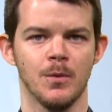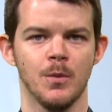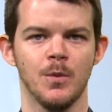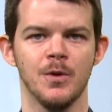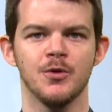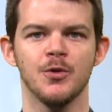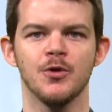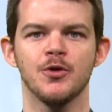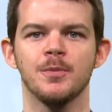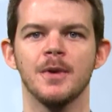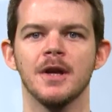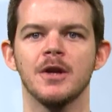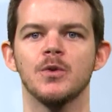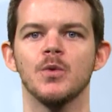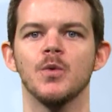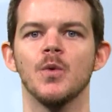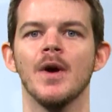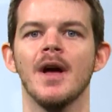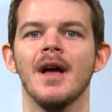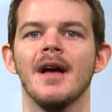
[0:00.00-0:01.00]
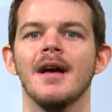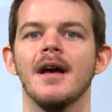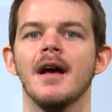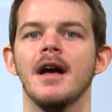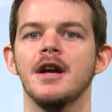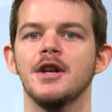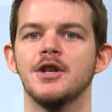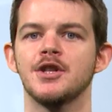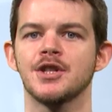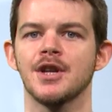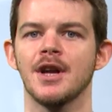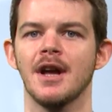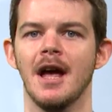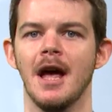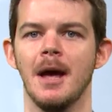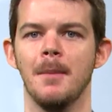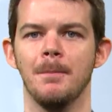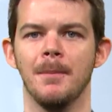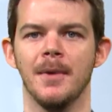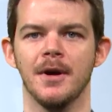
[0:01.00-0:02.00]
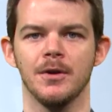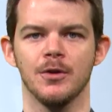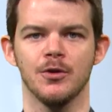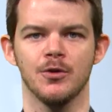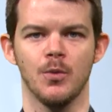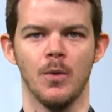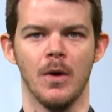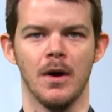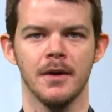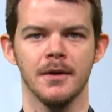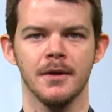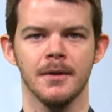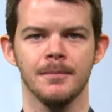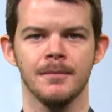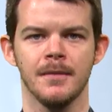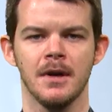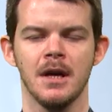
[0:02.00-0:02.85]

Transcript: with respect to hm-1